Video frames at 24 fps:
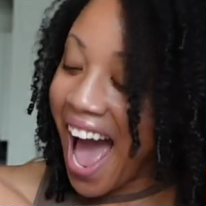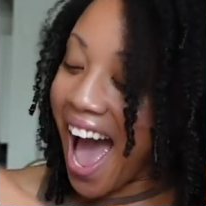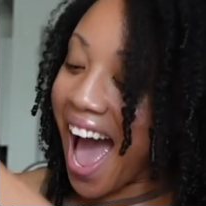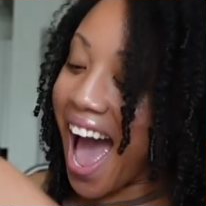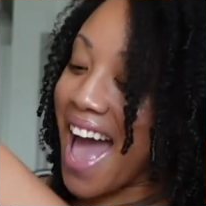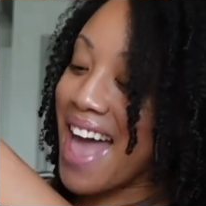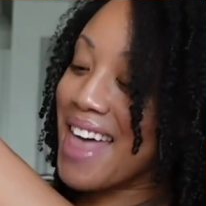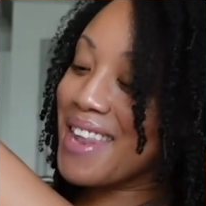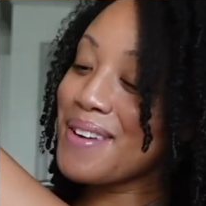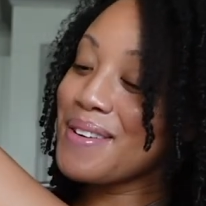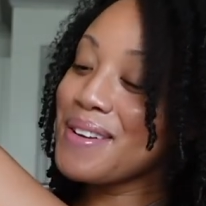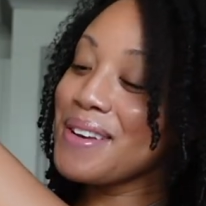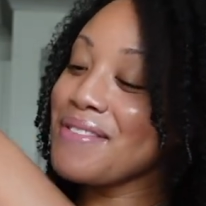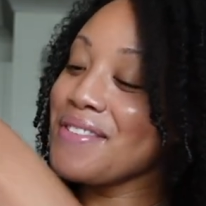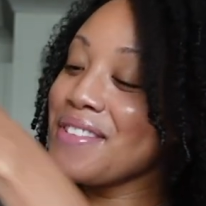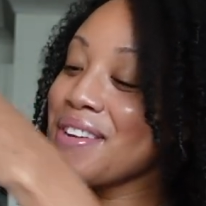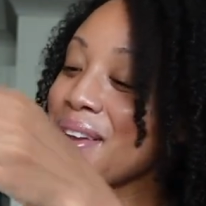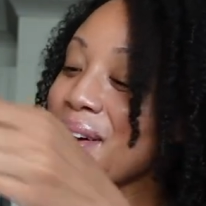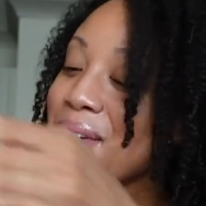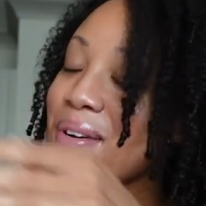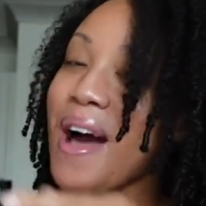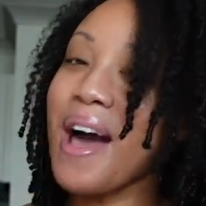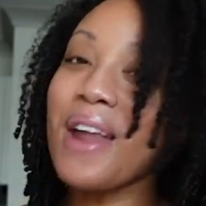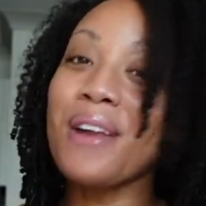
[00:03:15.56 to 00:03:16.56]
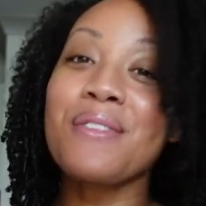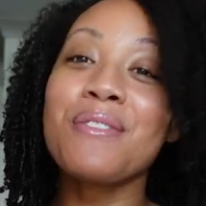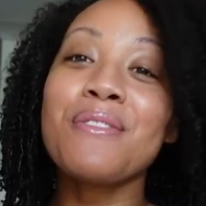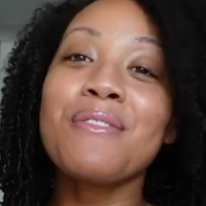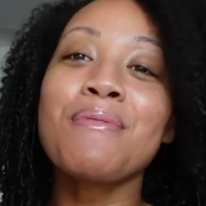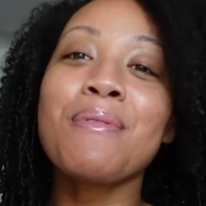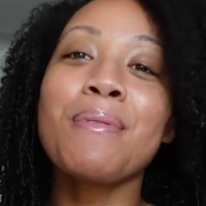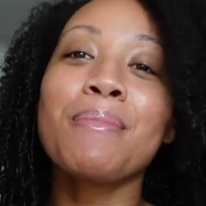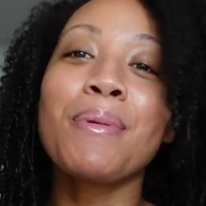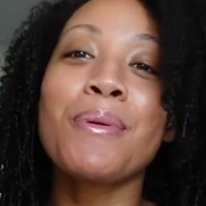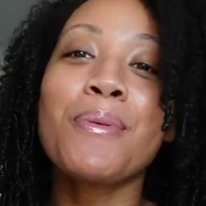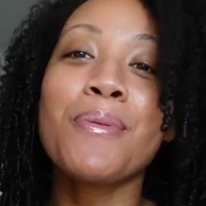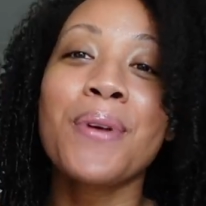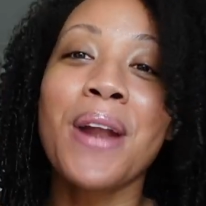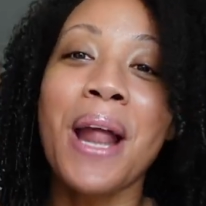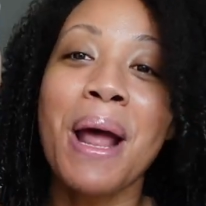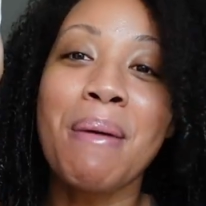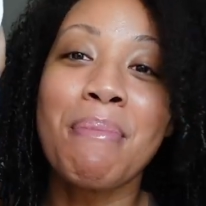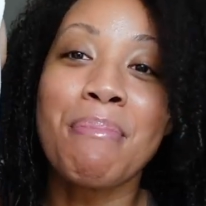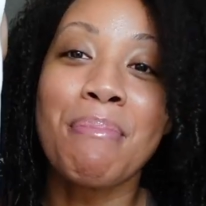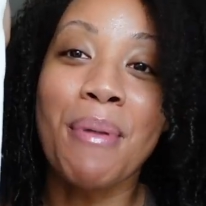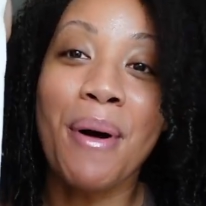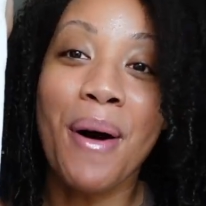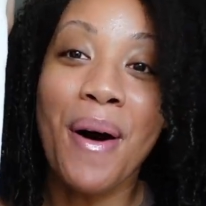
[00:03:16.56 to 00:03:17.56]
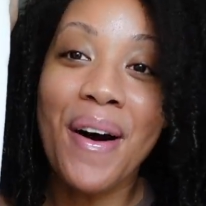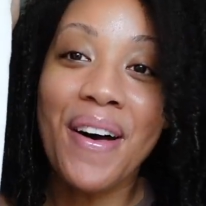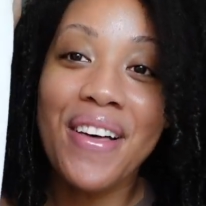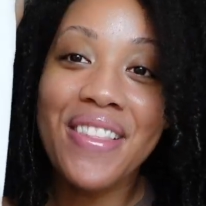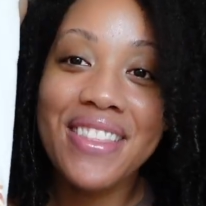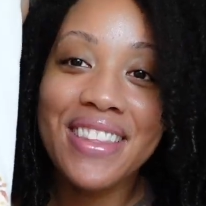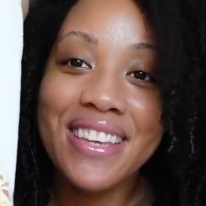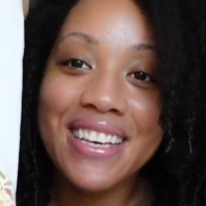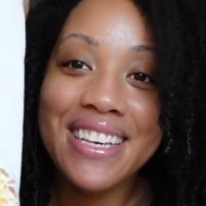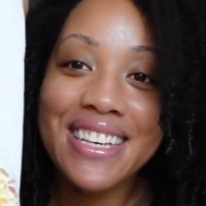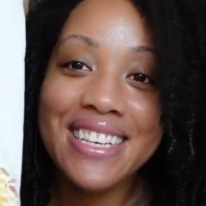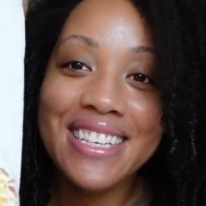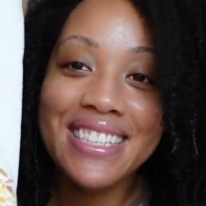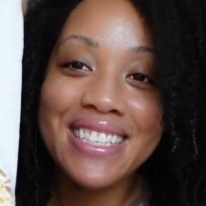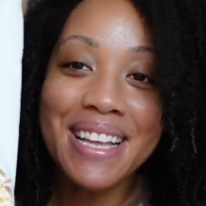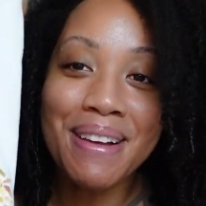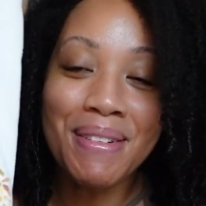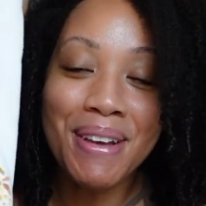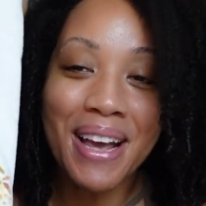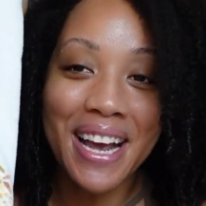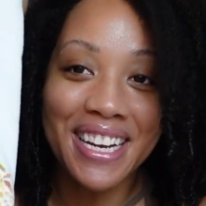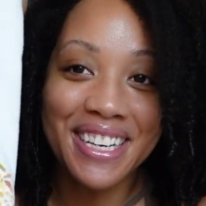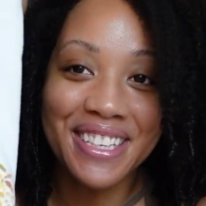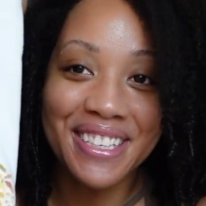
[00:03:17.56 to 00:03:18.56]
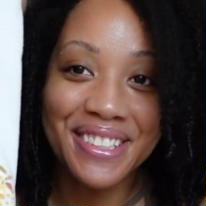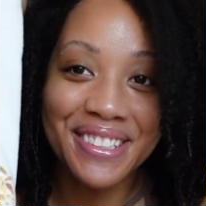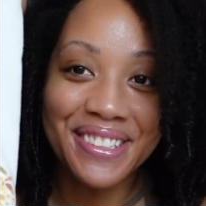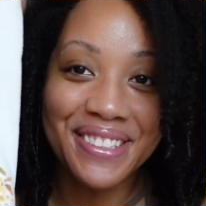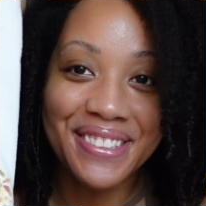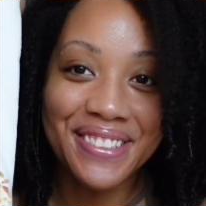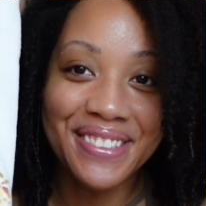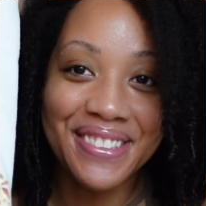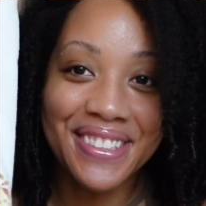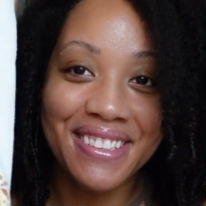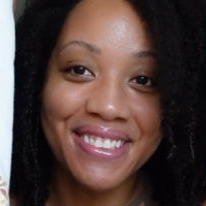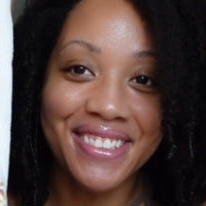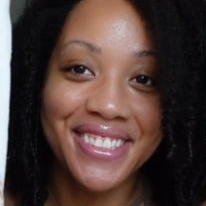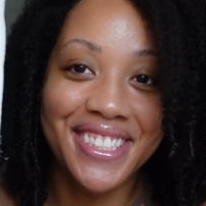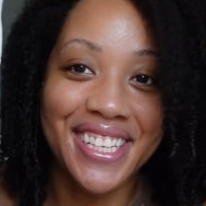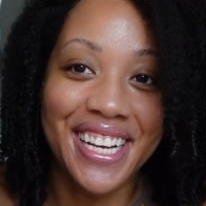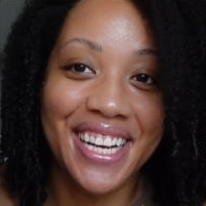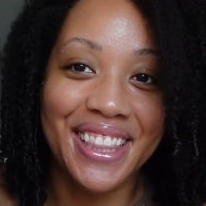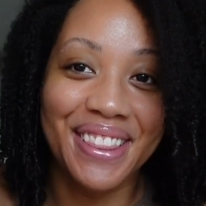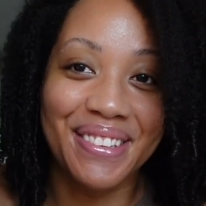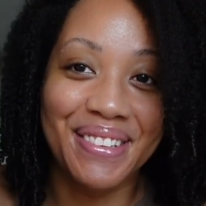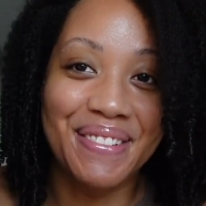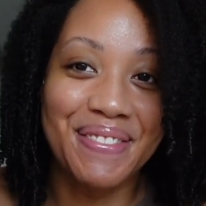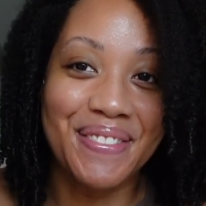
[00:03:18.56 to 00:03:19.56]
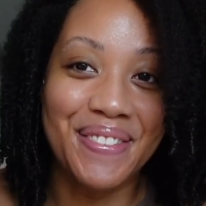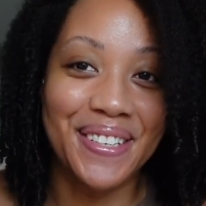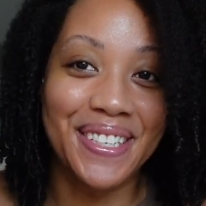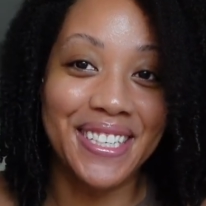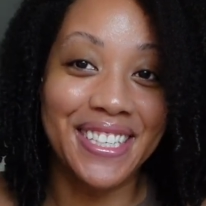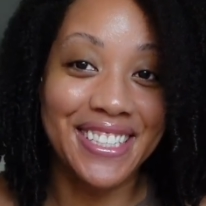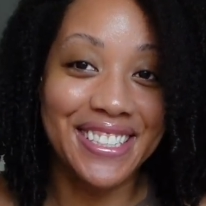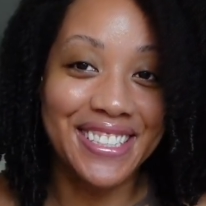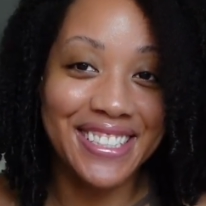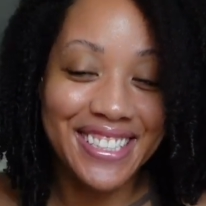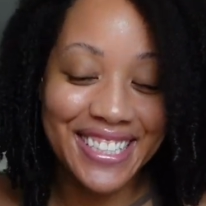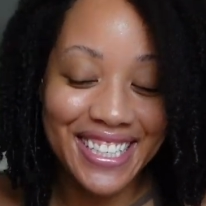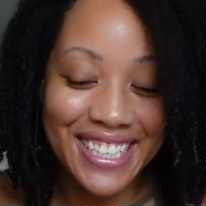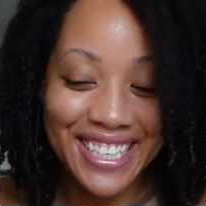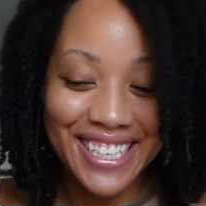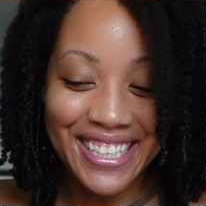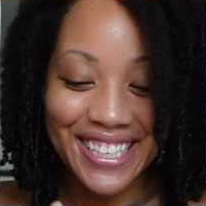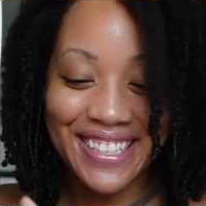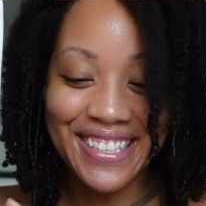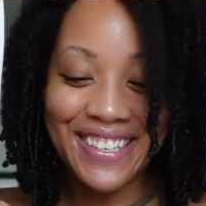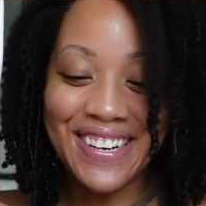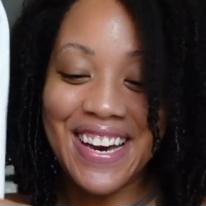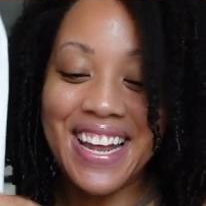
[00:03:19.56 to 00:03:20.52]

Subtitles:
I don't remember when I bought these. I mean, I do, it was like 3-4 years ago.